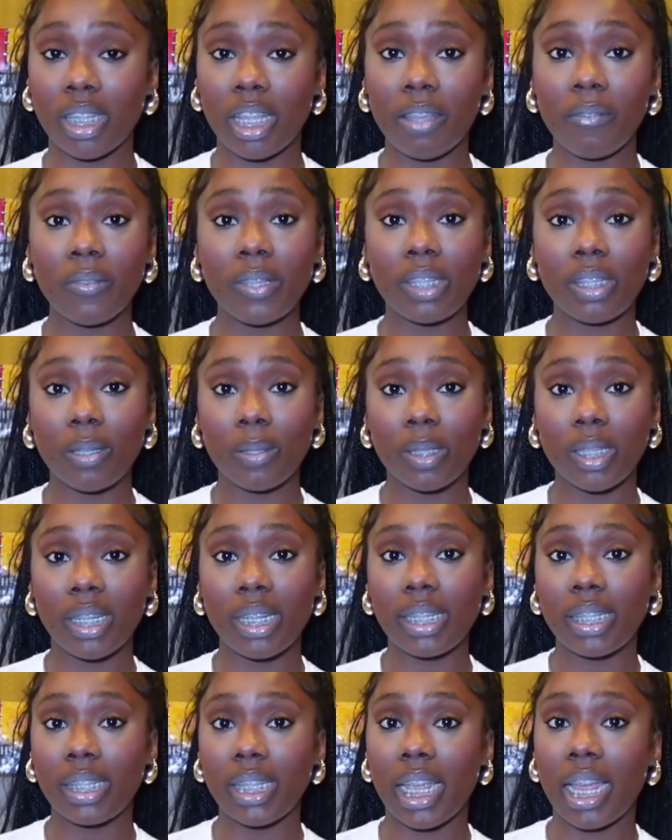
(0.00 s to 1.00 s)
Even still to
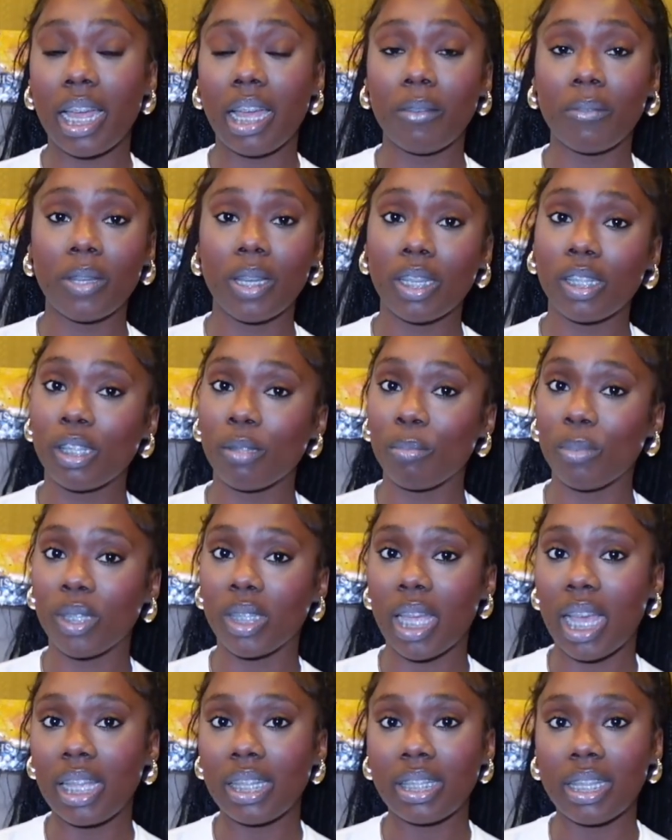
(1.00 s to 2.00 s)
this day, I have customers
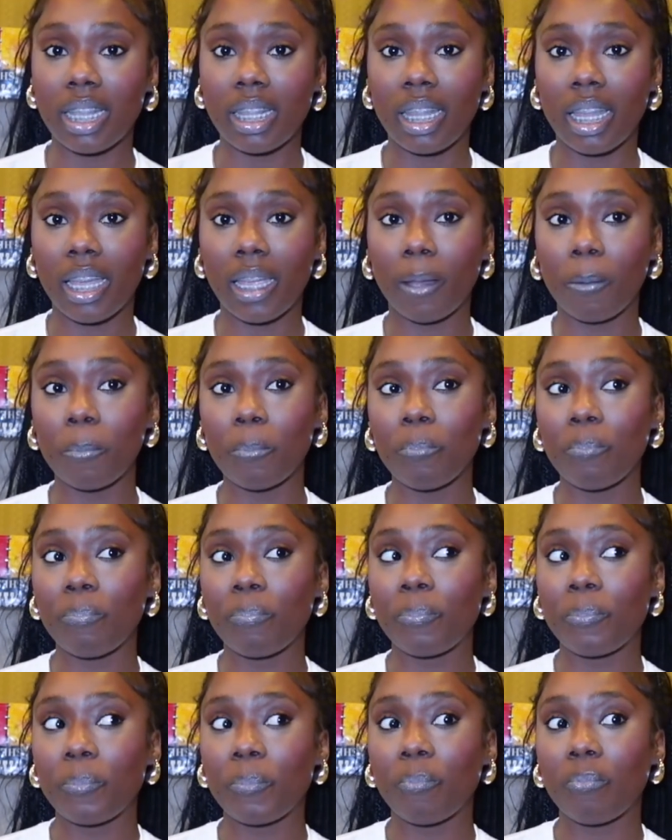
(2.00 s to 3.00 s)
asking like,
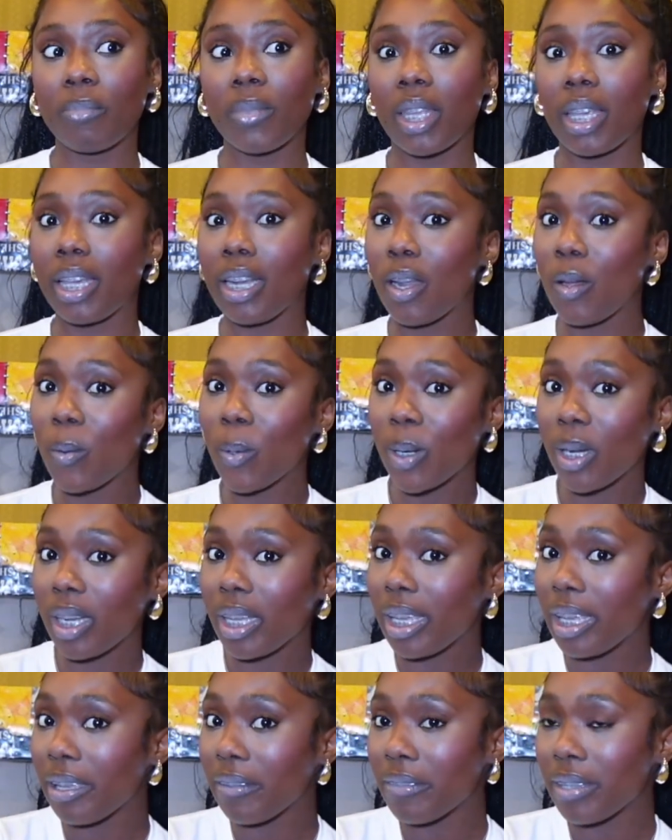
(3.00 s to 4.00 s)
can I order a
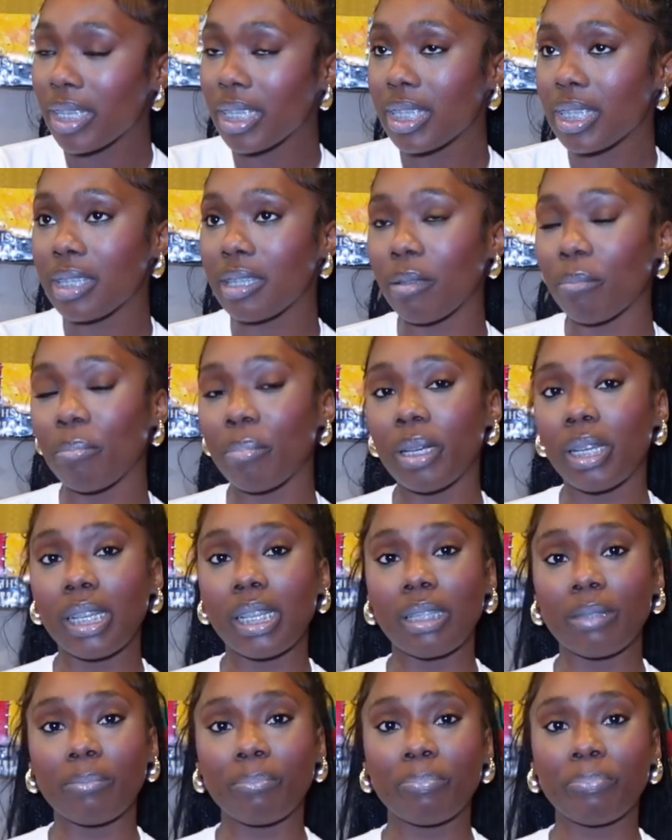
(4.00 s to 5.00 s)
canvas?
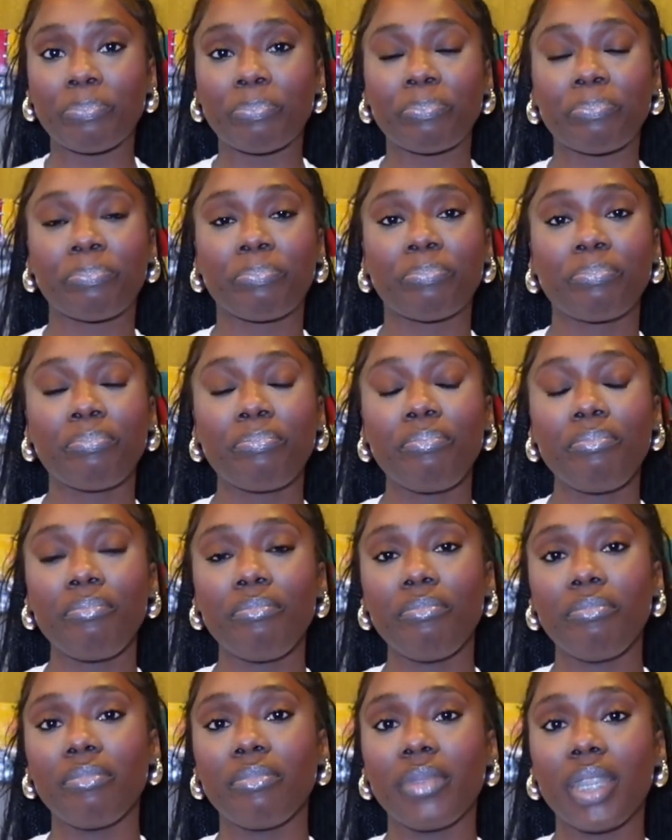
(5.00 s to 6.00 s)
But
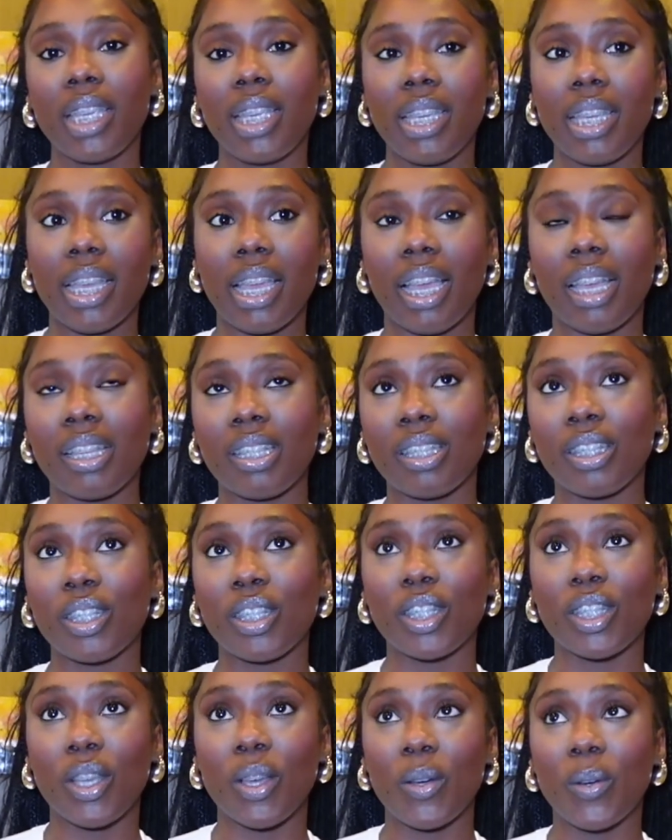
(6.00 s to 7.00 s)
yeah,
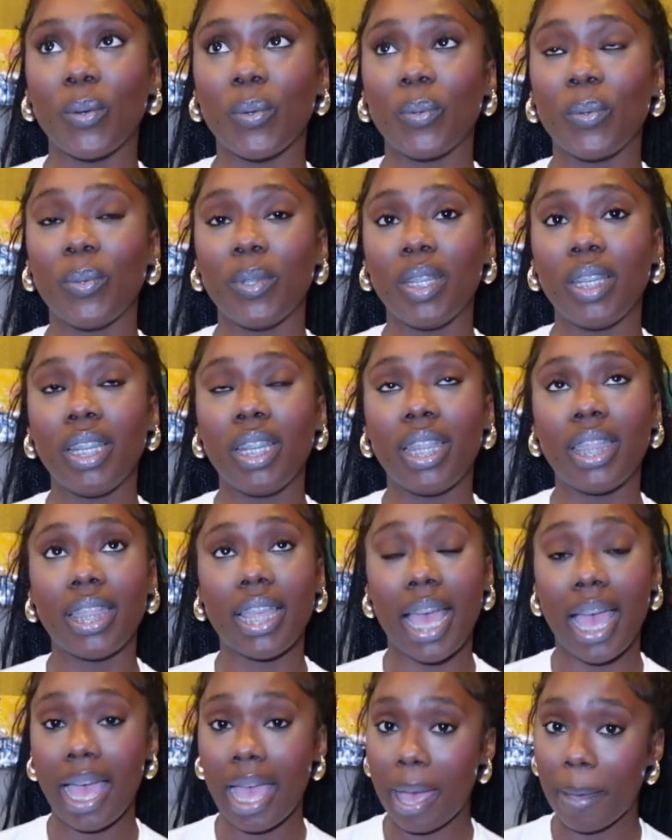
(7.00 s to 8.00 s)
so
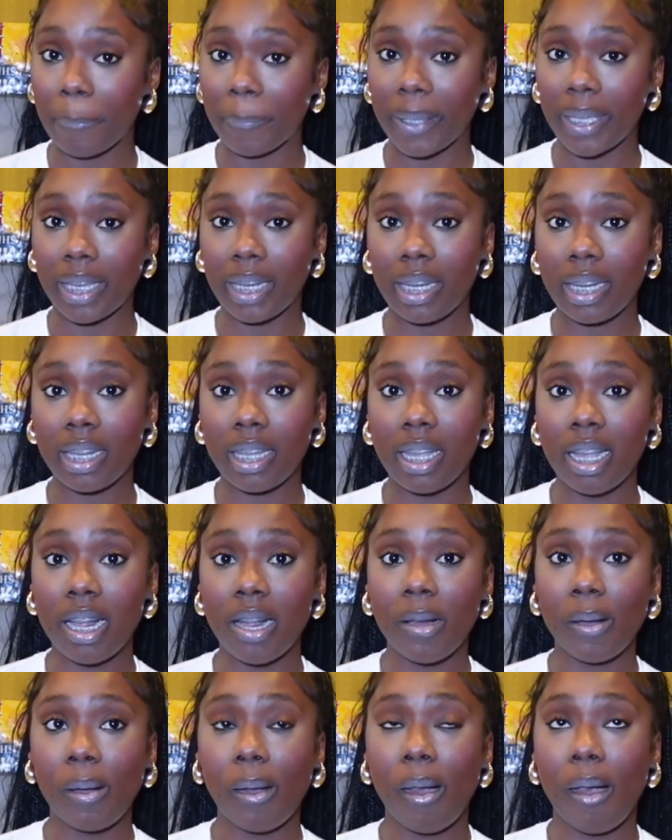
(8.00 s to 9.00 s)
that happened.
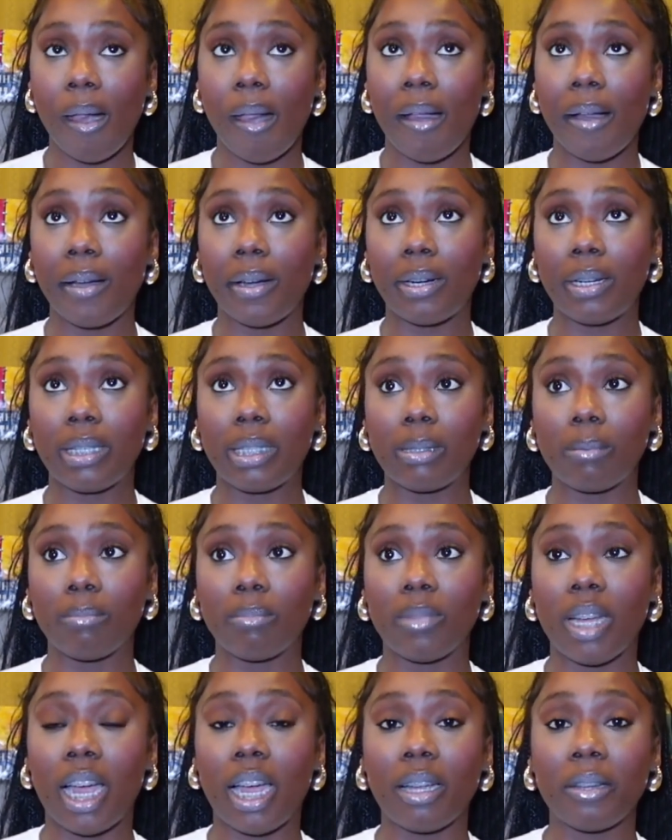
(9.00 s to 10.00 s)

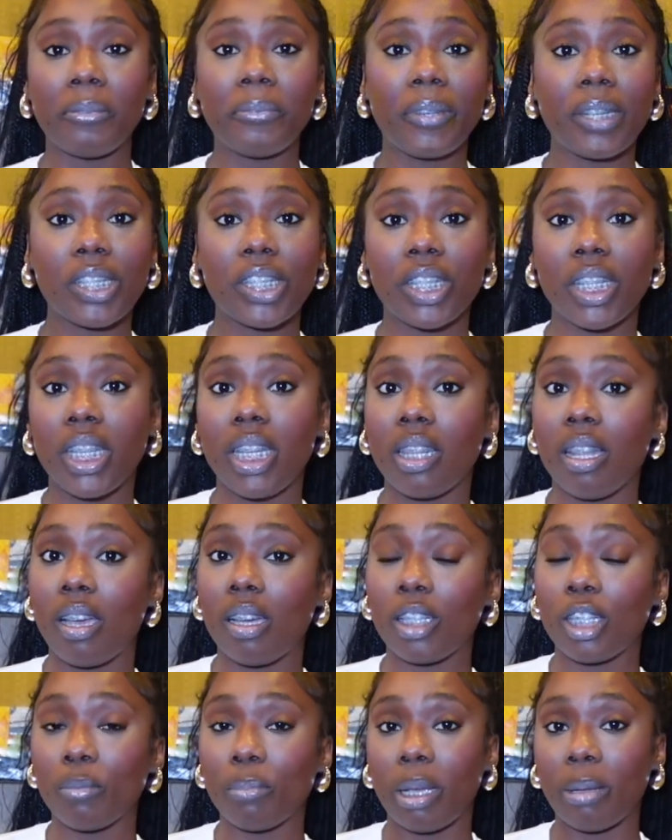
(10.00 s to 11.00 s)
I officially
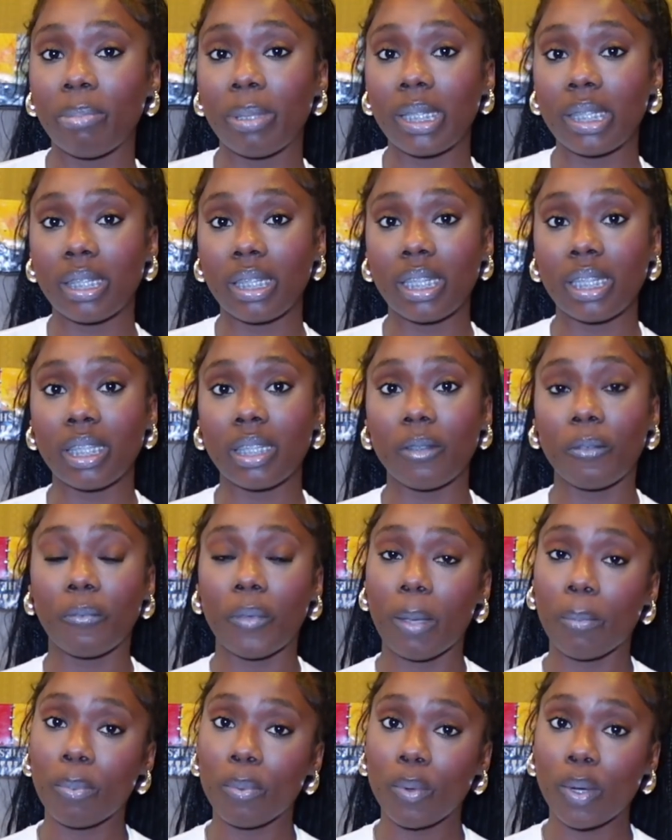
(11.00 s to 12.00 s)
launched my business
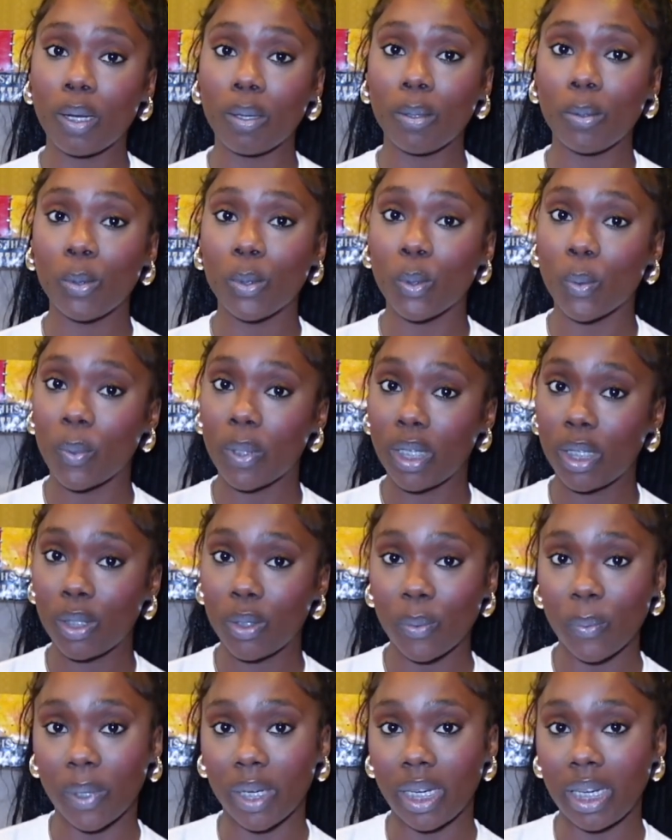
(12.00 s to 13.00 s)
February
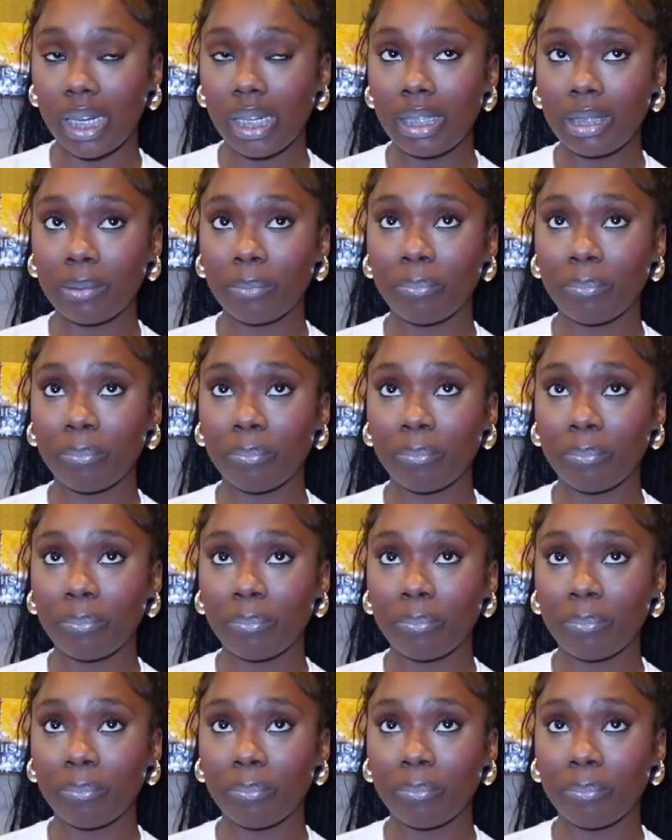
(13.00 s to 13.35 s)
2020.